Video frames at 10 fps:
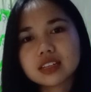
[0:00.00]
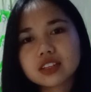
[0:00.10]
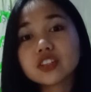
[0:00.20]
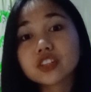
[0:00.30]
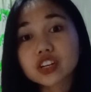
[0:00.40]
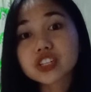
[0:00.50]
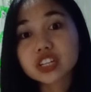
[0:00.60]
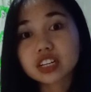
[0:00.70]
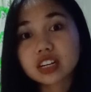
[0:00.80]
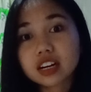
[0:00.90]
could
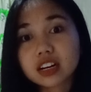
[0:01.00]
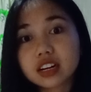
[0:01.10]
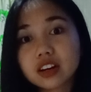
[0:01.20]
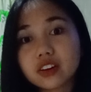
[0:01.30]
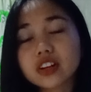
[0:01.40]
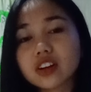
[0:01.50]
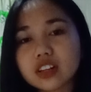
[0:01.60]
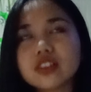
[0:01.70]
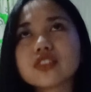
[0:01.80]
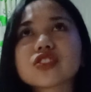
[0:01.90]
nurture their
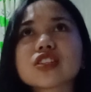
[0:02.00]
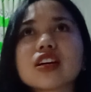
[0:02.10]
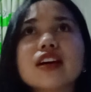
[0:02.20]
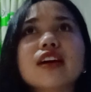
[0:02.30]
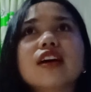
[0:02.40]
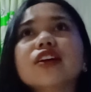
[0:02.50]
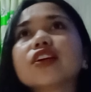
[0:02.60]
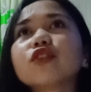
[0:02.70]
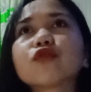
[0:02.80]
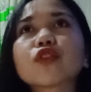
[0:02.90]
knowledge. And
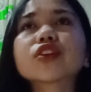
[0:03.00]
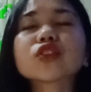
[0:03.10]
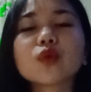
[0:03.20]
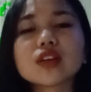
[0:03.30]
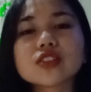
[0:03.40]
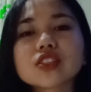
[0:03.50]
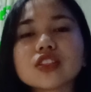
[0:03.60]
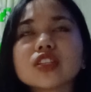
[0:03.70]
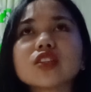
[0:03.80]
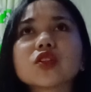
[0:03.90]
then the fourth question
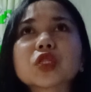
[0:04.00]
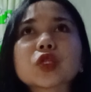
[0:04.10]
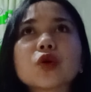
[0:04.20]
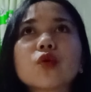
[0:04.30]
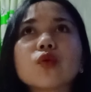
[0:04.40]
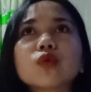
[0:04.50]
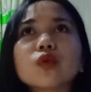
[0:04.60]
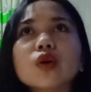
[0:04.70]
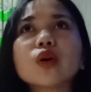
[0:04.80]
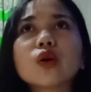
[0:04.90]
is,
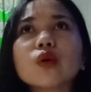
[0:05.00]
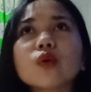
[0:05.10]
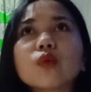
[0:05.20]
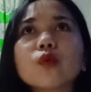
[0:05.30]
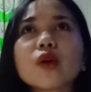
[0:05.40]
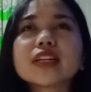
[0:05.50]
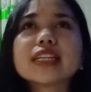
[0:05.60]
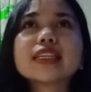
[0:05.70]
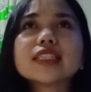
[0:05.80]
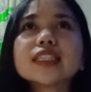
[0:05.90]
were the
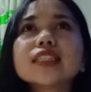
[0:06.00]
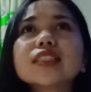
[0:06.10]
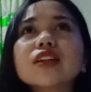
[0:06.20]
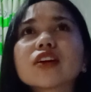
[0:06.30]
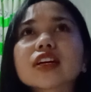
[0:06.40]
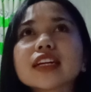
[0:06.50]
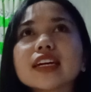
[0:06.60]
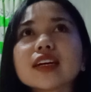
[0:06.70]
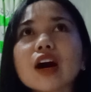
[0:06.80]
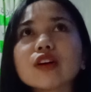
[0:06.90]
intended
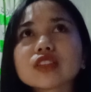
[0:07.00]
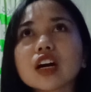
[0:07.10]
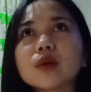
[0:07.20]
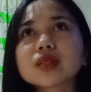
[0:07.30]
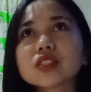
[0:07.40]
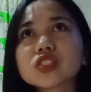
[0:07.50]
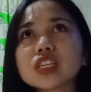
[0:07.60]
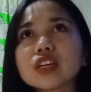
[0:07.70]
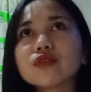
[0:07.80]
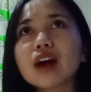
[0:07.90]
learning outcomes
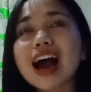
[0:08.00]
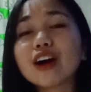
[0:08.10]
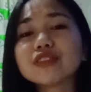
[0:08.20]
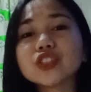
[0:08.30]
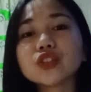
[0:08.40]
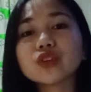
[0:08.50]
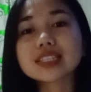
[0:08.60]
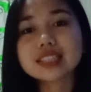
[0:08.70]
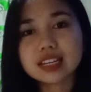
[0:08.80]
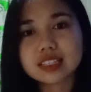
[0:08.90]
achieved? How did you
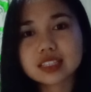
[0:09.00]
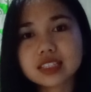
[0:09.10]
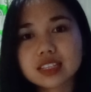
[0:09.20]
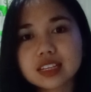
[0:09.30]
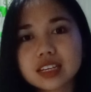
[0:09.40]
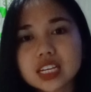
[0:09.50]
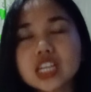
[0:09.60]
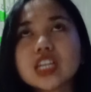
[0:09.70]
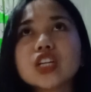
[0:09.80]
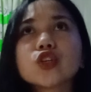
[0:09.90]
assess?
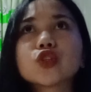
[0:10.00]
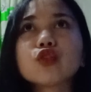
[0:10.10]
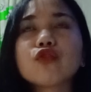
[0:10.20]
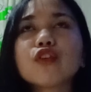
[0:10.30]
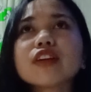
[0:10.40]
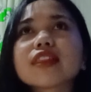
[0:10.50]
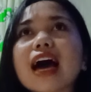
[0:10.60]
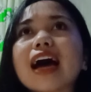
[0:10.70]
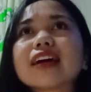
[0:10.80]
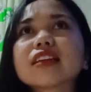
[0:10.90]
So for that,